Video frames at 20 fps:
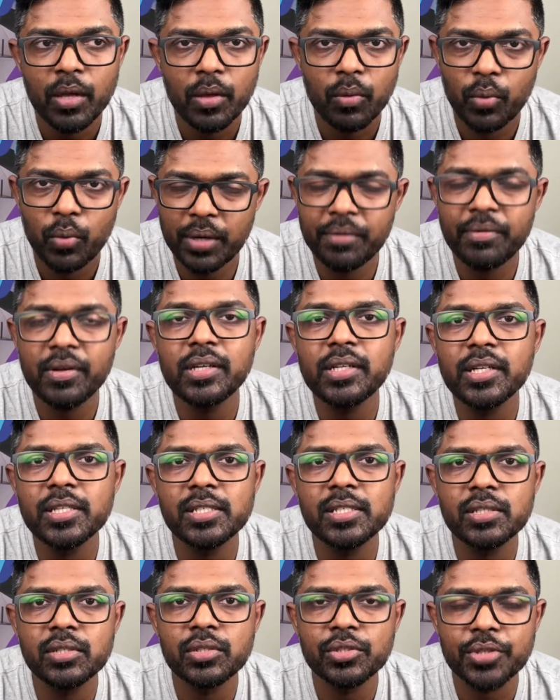Whatever it
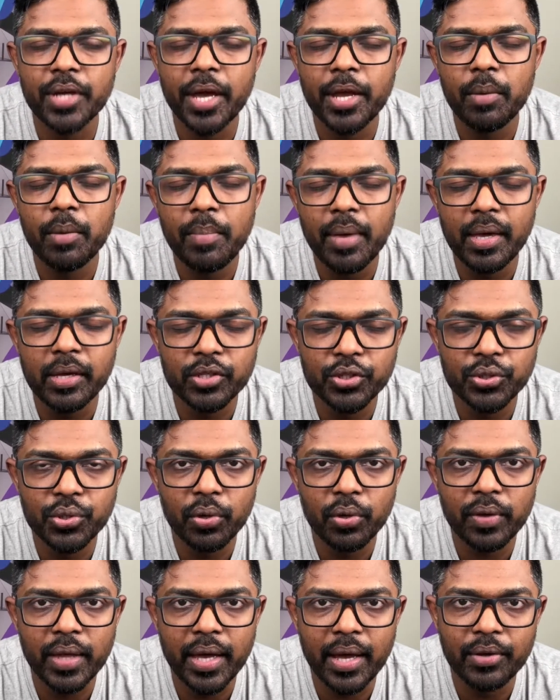is, try to make
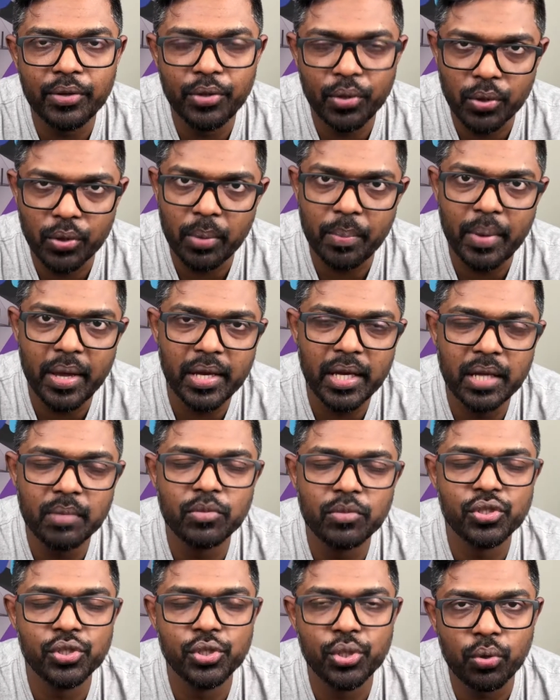sure that your domain name
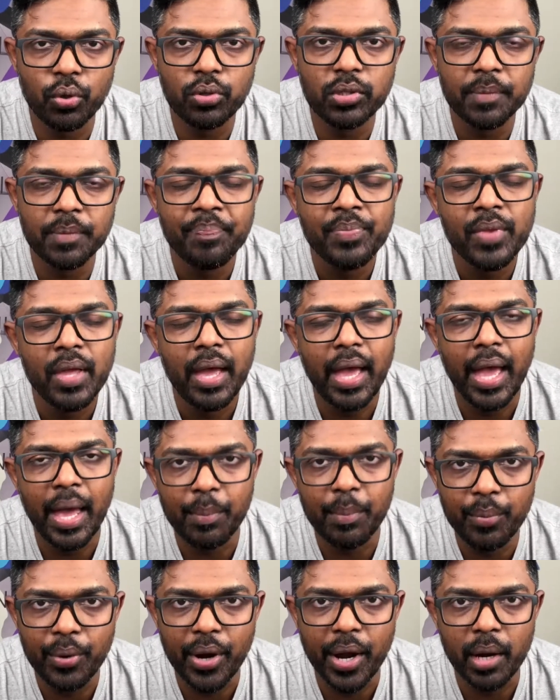is short
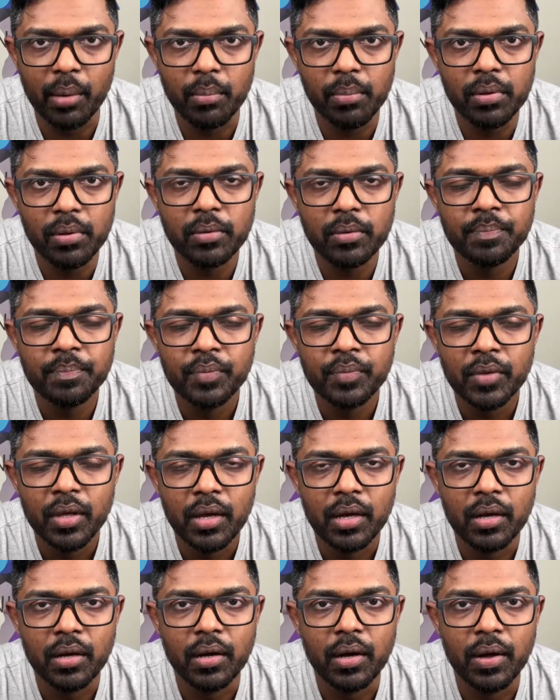and brandable,
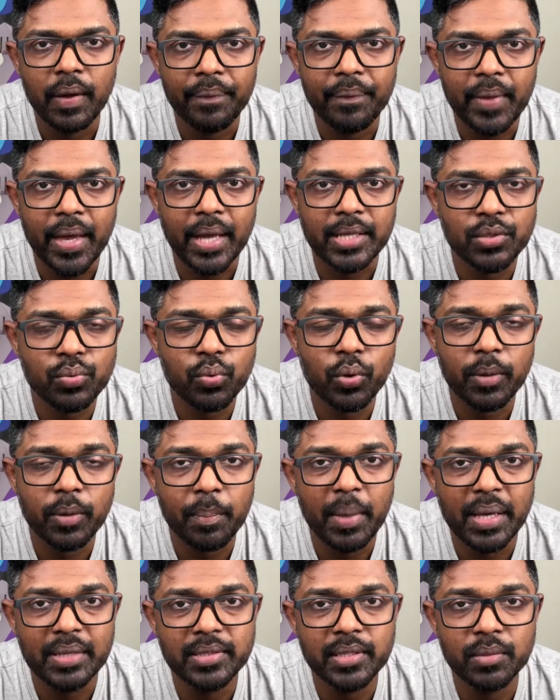and that's what
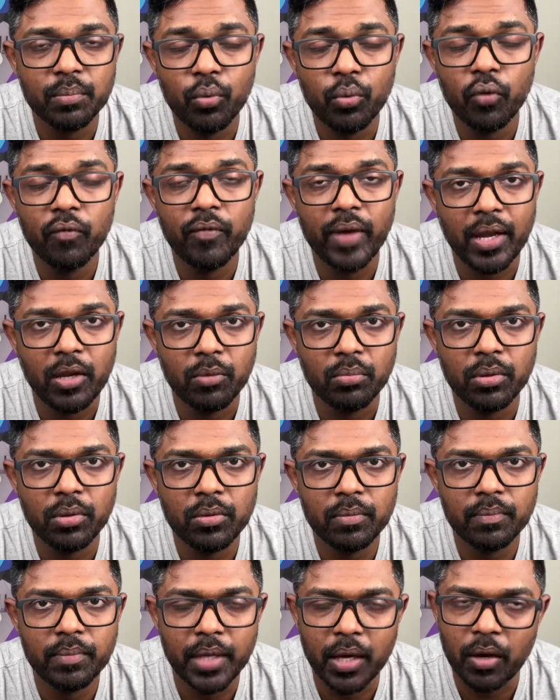makes it more valuable.
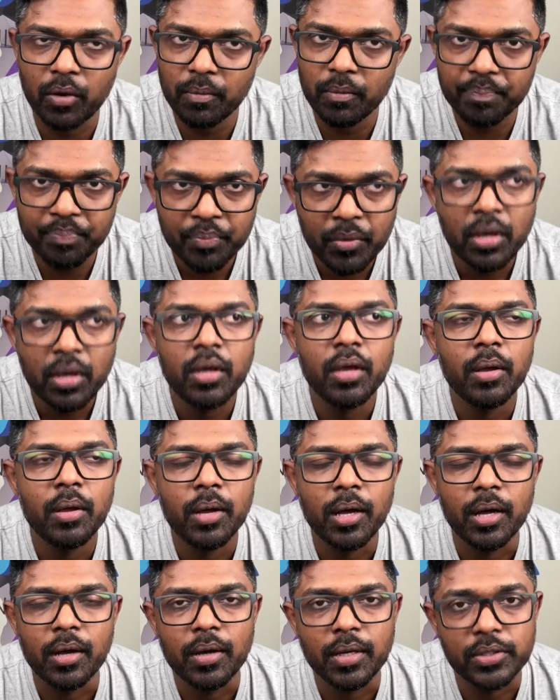Now,
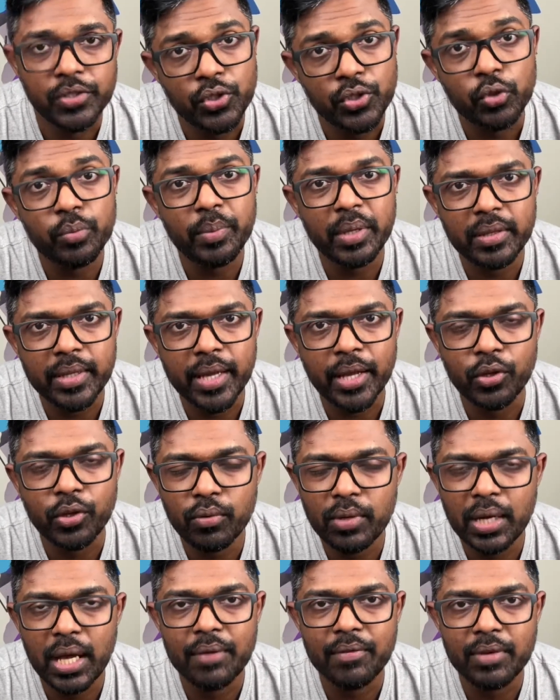assuming that you will
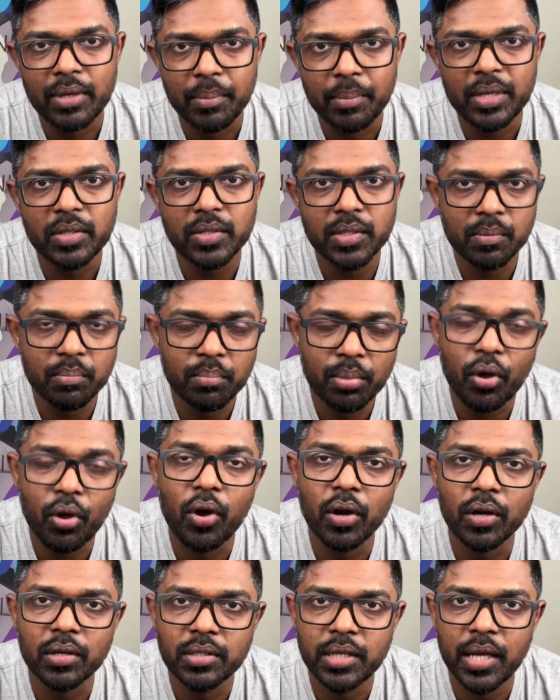have an amazing
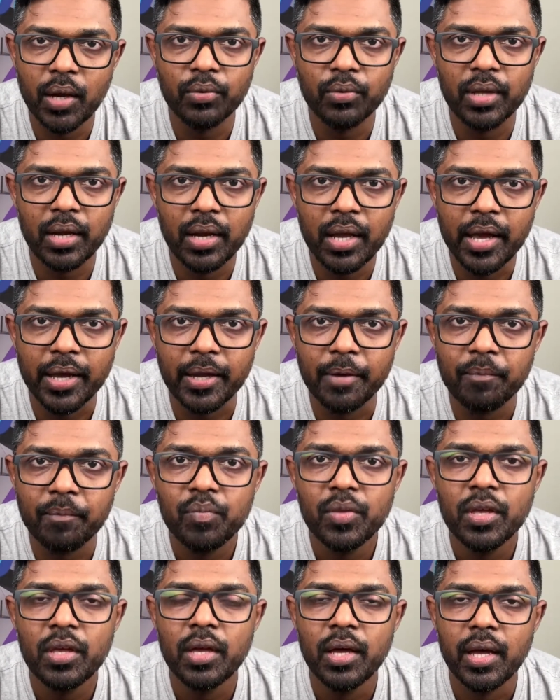blog down the line
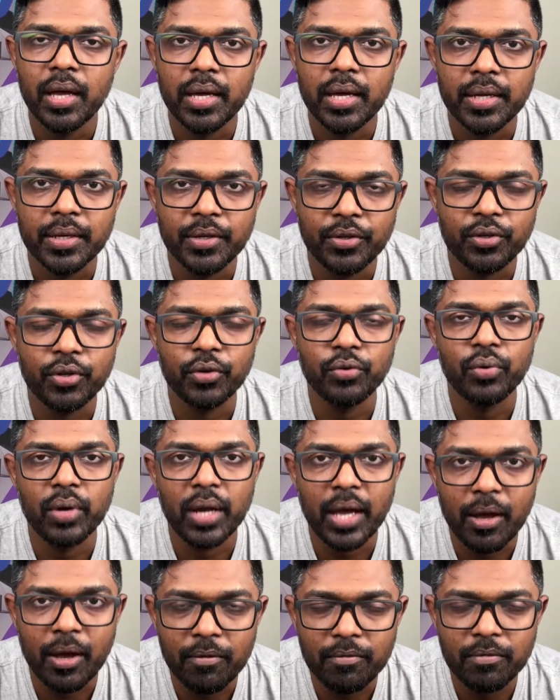and you'll
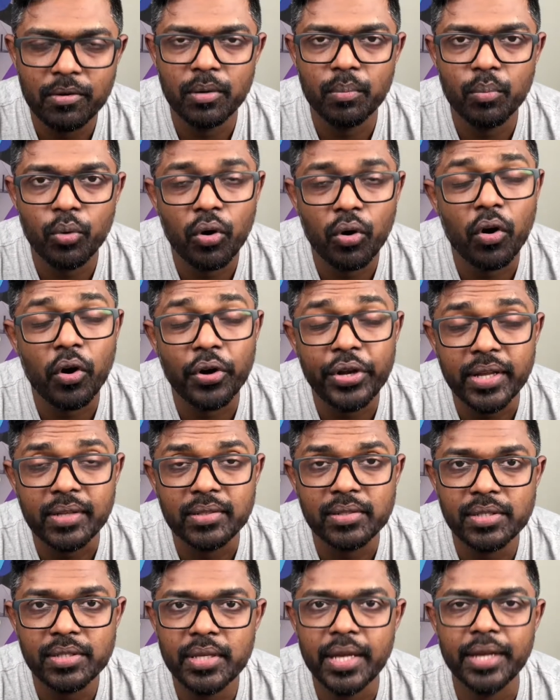have more
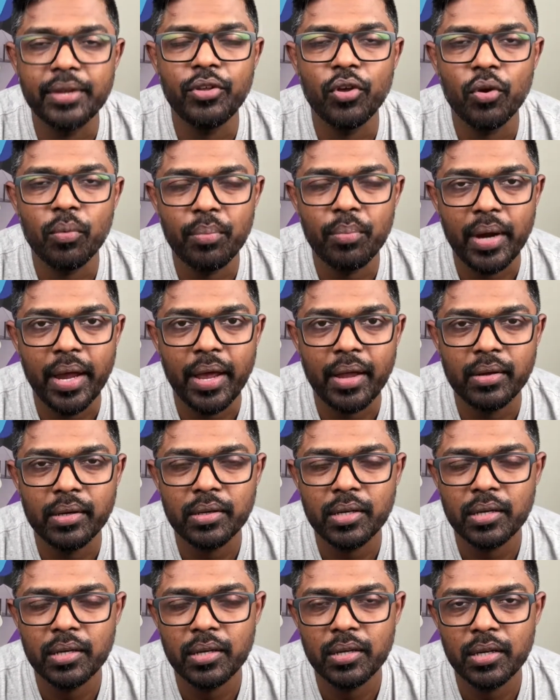audience, then your
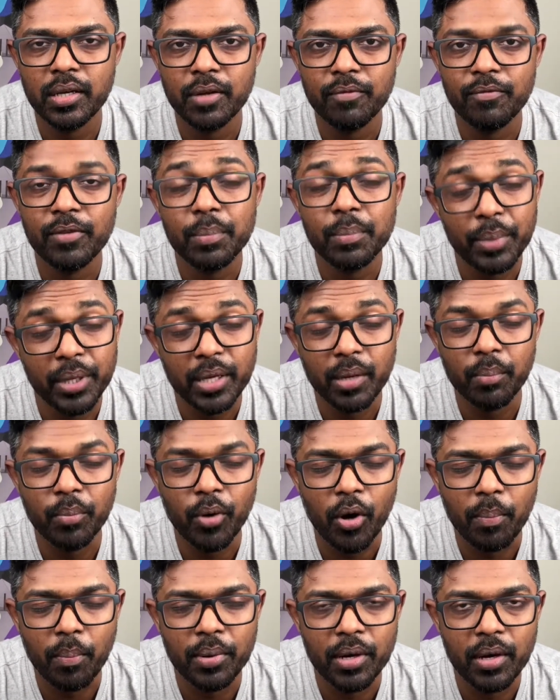brand will become
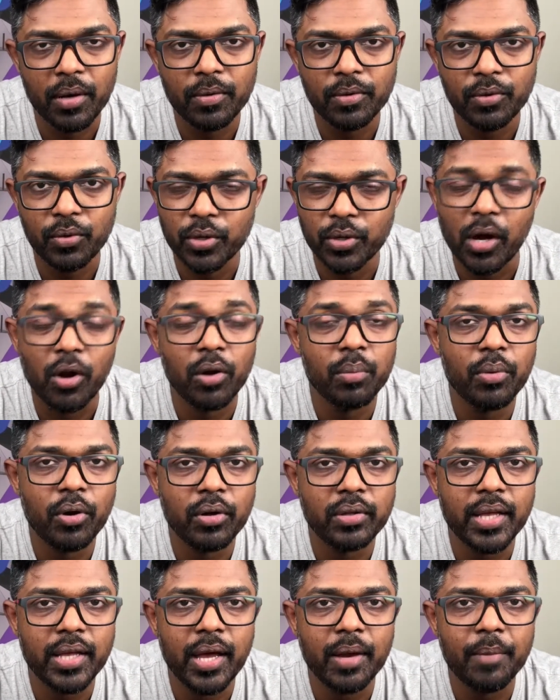popular, no doubt about
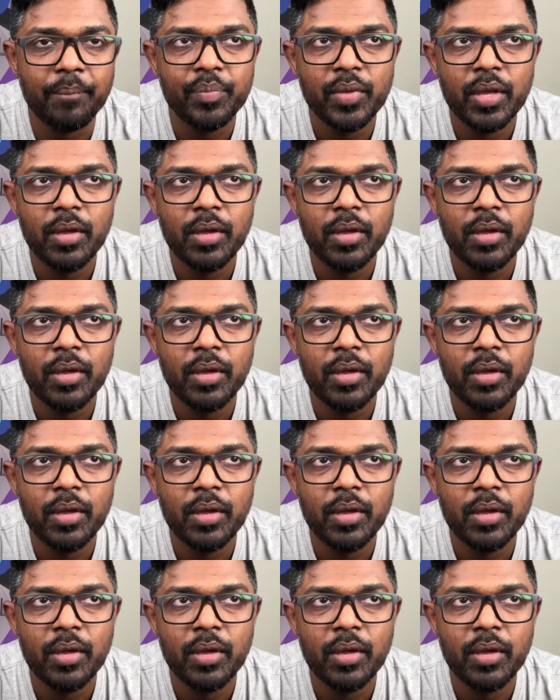that.